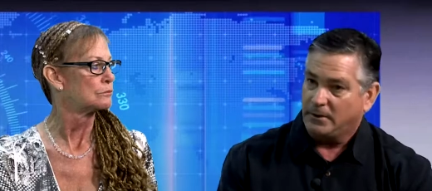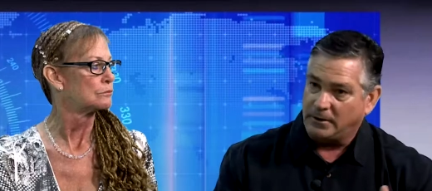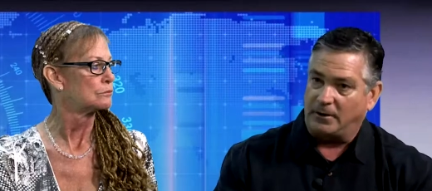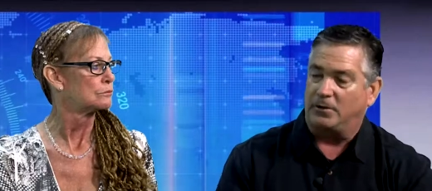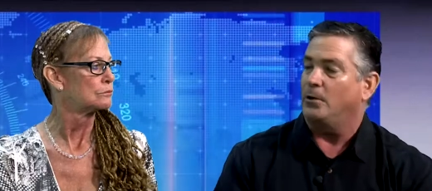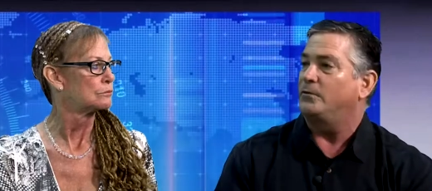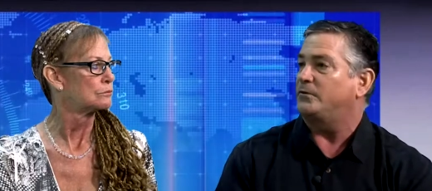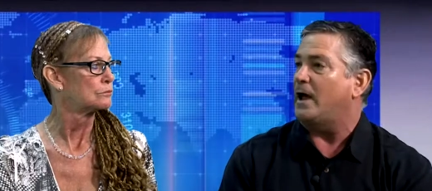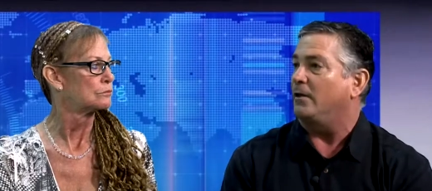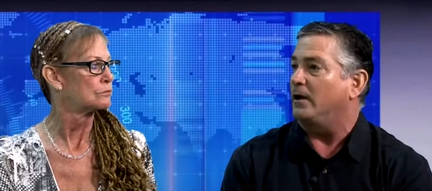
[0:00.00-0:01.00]
Speaker 1: uh,
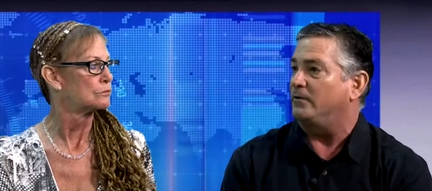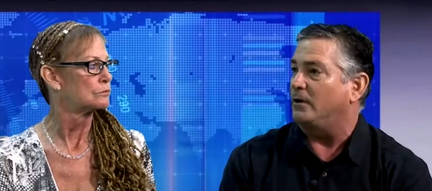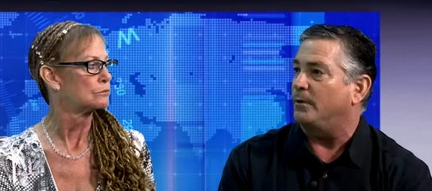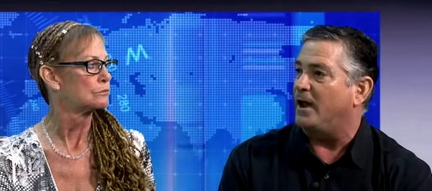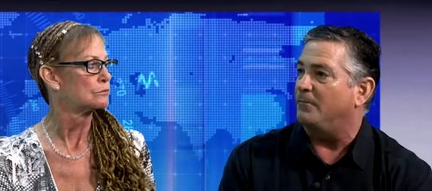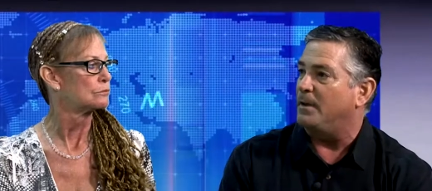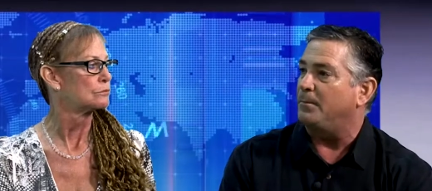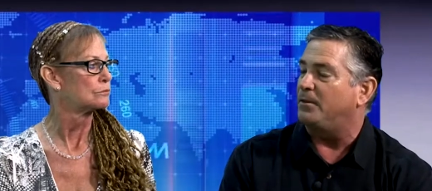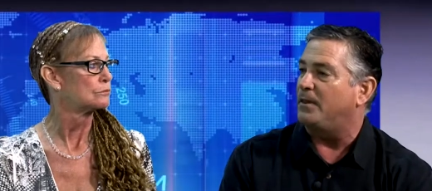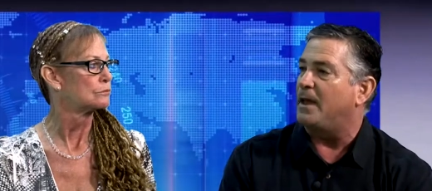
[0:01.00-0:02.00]
close allies that we have,
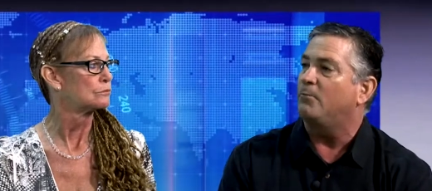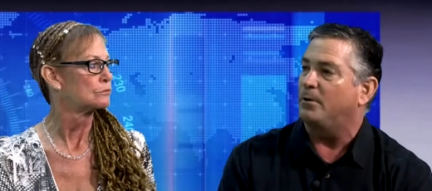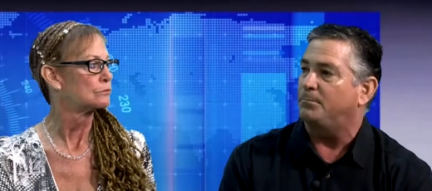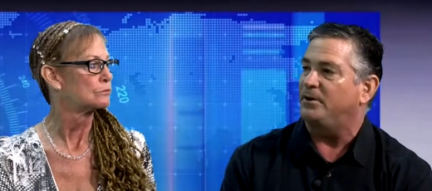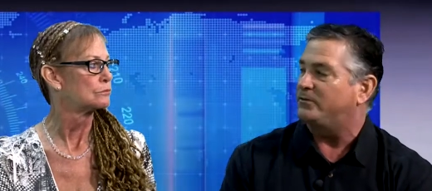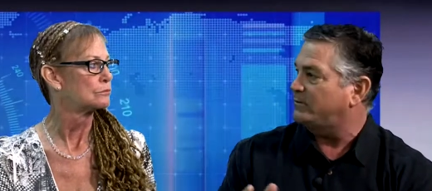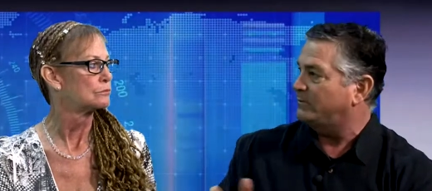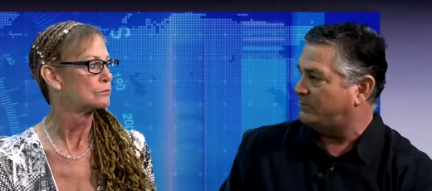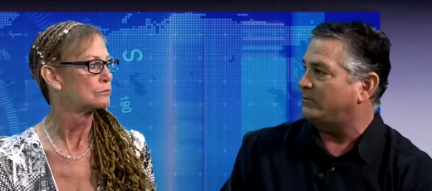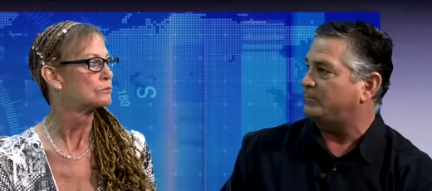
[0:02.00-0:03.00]
maybe they will be
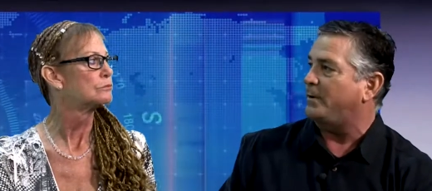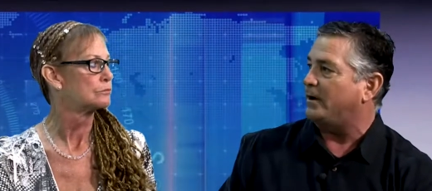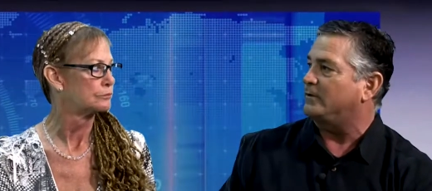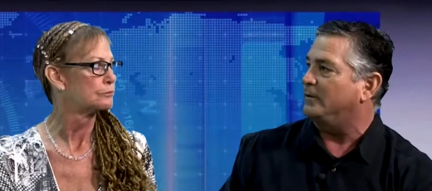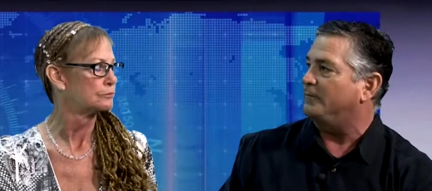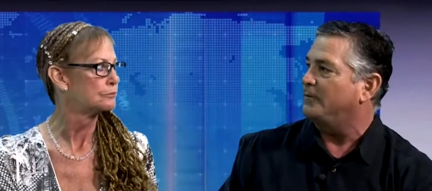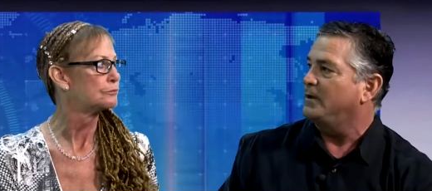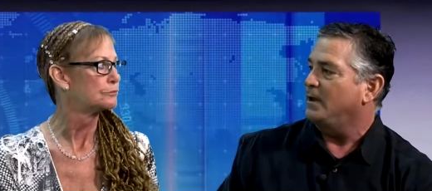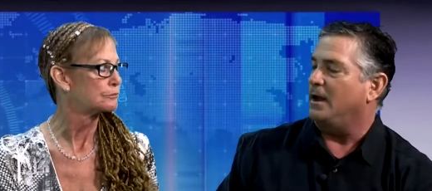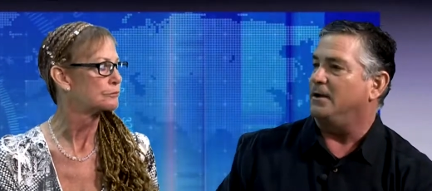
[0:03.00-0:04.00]
suspect of
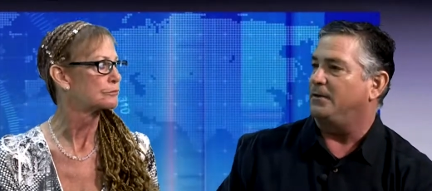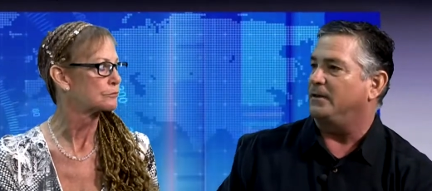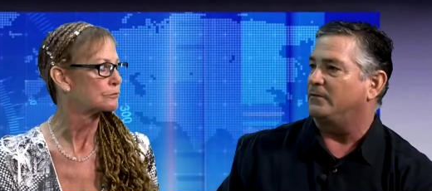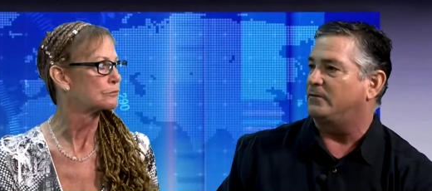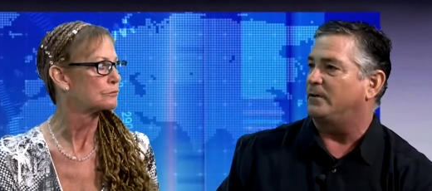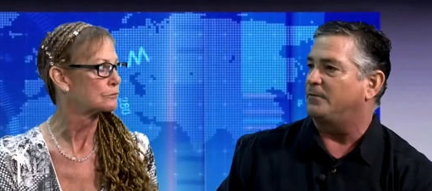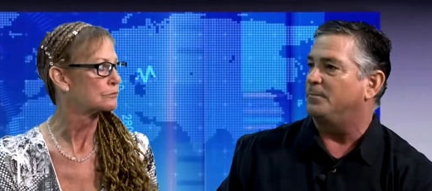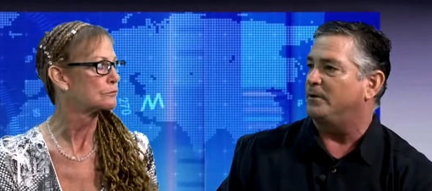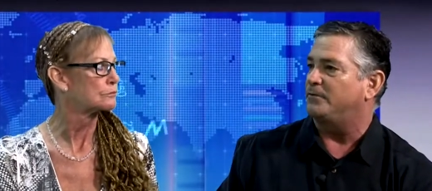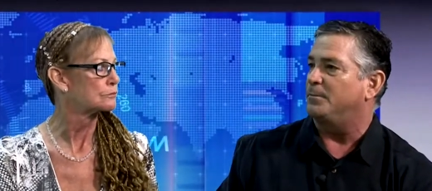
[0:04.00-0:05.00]
anything that's said
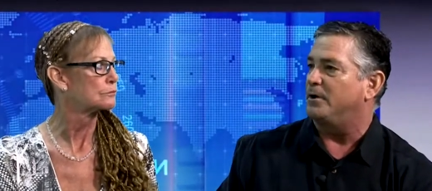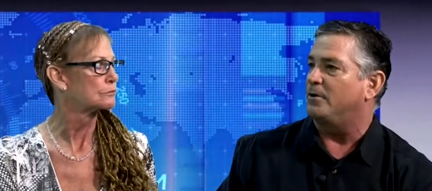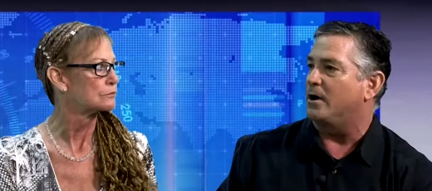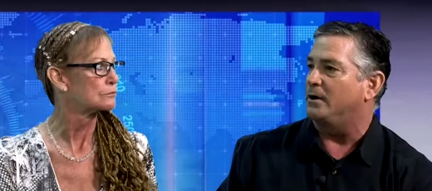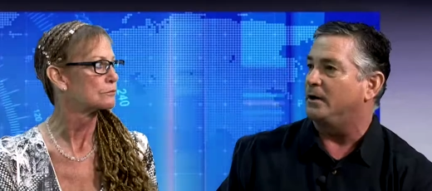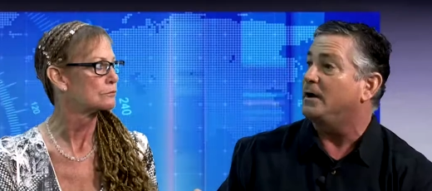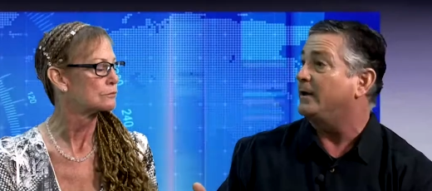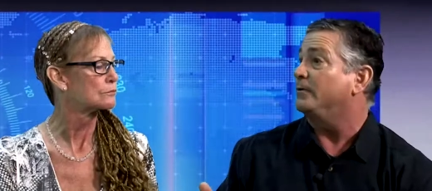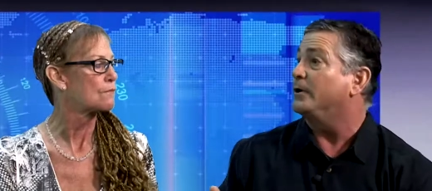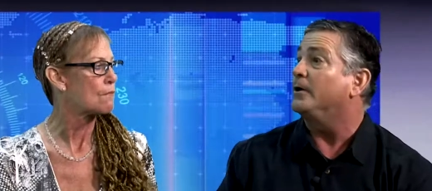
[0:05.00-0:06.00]
from us from here on in. I
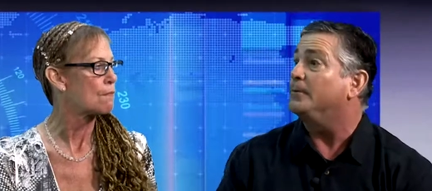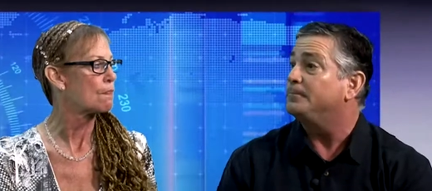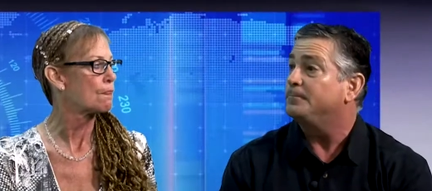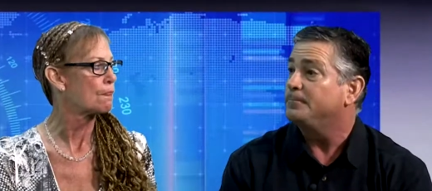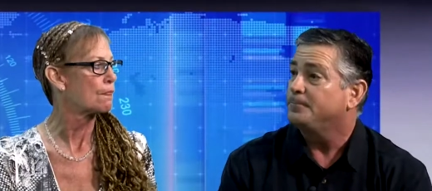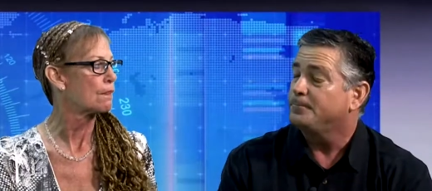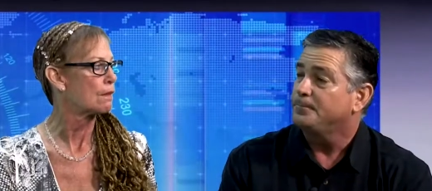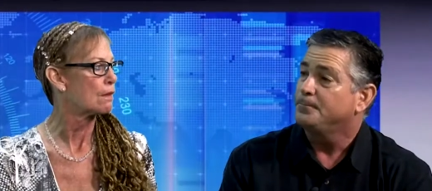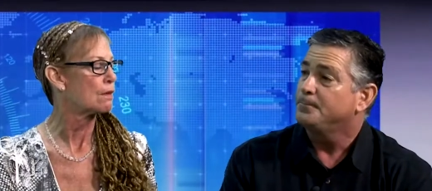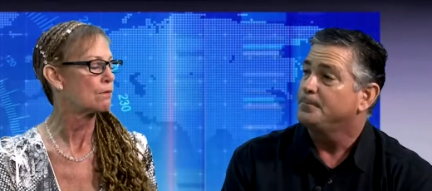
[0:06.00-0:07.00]
don't know.
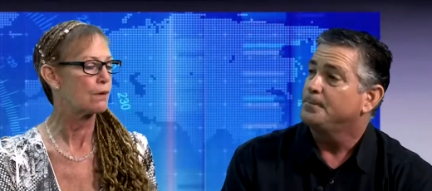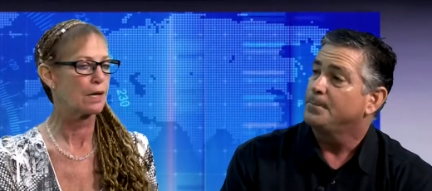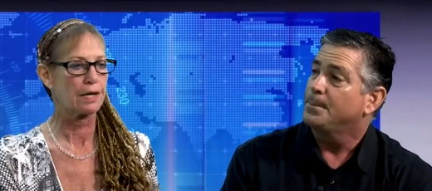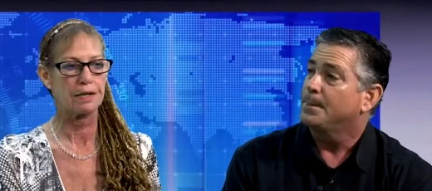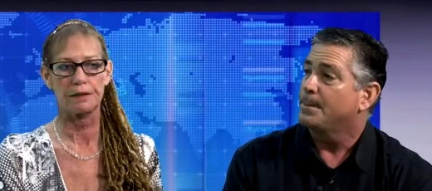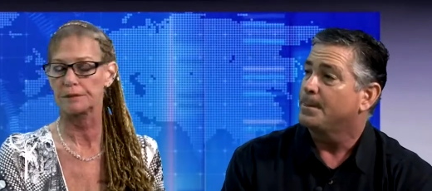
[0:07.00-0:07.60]
Speaker 2: Well, you know,